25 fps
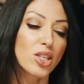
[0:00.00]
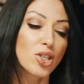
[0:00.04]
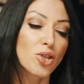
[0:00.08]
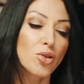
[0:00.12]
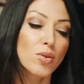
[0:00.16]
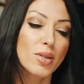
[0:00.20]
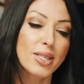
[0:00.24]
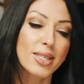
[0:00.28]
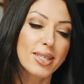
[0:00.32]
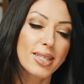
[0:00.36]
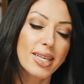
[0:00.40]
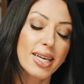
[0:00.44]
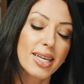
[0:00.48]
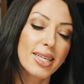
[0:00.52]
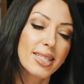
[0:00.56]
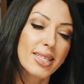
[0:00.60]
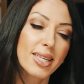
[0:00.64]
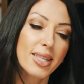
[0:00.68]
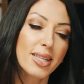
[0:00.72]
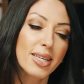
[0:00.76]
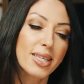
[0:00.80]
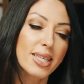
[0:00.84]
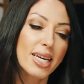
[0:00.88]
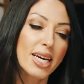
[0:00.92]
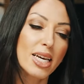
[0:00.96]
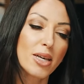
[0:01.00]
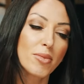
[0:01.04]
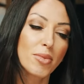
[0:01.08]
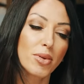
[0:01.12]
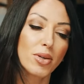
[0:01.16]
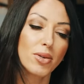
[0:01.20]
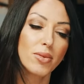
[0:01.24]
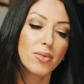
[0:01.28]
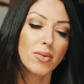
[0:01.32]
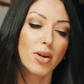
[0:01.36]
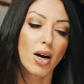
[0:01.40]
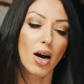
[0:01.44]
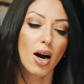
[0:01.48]
drew a six in the
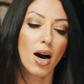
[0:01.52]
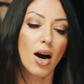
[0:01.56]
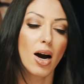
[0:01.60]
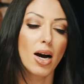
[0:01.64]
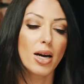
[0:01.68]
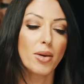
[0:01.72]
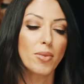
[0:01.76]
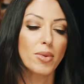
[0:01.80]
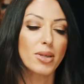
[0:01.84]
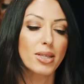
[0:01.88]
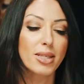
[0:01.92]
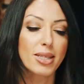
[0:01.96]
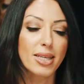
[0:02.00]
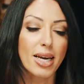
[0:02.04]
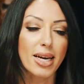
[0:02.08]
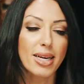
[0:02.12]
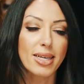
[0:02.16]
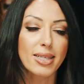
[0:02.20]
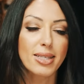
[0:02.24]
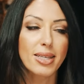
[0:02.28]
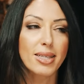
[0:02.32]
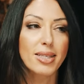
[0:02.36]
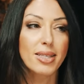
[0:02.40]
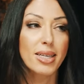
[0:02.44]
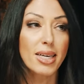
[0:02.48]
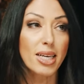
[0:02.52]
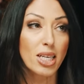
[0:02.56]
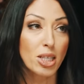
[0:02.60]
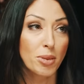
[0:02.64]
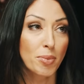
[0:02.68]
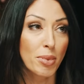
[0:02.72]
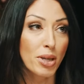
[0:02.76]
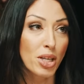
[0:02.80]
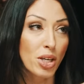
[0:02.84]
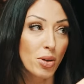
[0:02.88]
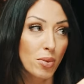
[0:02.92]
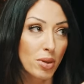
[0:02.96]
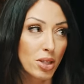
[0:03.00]
table, I would say it's a six,
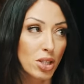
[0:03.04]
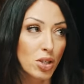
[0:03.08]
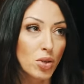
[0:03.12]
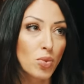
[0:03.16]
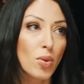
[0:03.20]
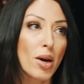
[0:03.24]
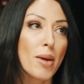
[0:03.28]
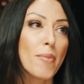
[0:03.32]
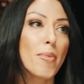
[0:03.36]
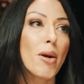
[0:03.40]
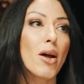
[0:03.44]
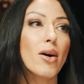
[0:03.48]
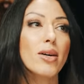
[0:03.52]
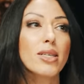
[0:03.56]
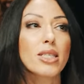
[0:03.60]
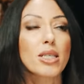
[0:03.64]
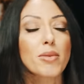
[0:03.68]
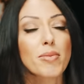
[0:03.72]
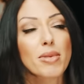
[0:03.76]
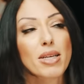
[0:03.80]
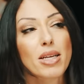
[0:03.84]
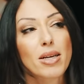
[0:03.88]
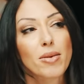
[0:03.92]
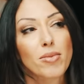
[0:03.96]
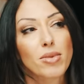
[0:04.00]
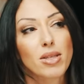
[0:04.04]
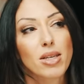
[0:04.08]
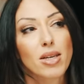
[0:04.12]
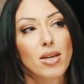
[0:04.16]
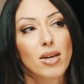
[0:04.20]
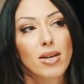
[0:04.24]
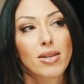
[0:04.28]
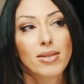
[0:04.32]
but you would swear blind to me that it was an eye.